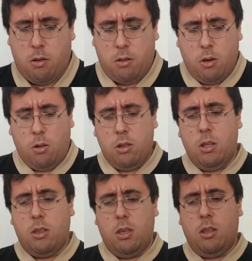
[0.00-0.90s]
The
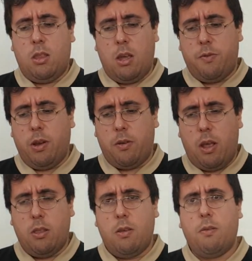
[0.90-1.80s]
only thing that I
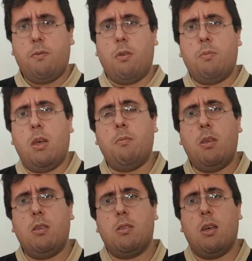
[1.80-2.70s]
regret from them
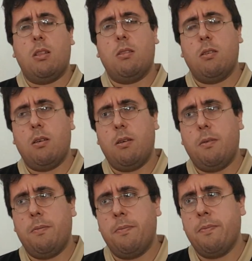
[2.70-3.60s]
is that
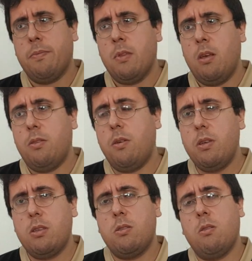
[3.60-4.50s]
there
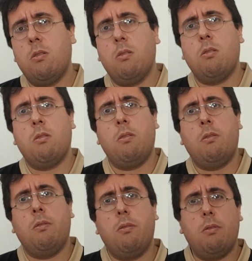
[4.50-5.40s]
is
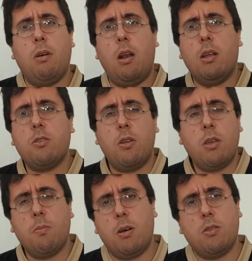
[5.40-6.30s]
no
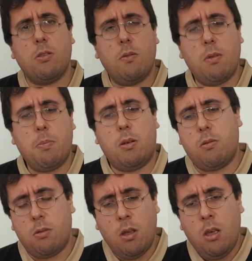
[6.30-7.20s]
electronic version of the
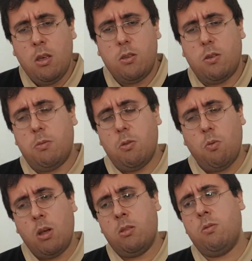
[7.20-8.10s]
pattern. So if you
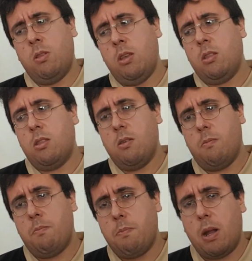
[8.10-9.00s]
want to knit the
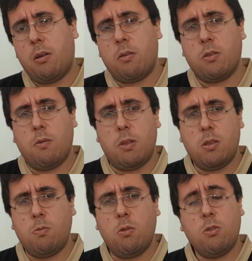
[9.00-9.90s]
patterns of
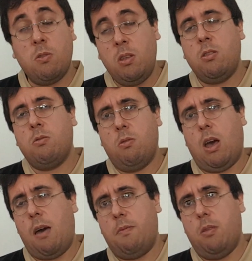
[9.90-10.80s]
this book, you need to
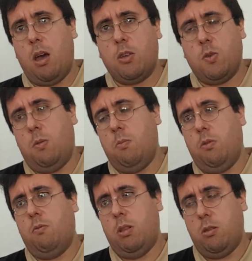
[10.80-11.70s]
have the actual
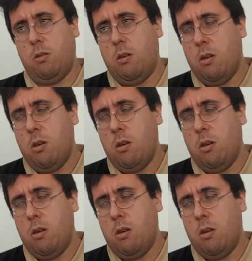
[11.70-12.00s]
book with you.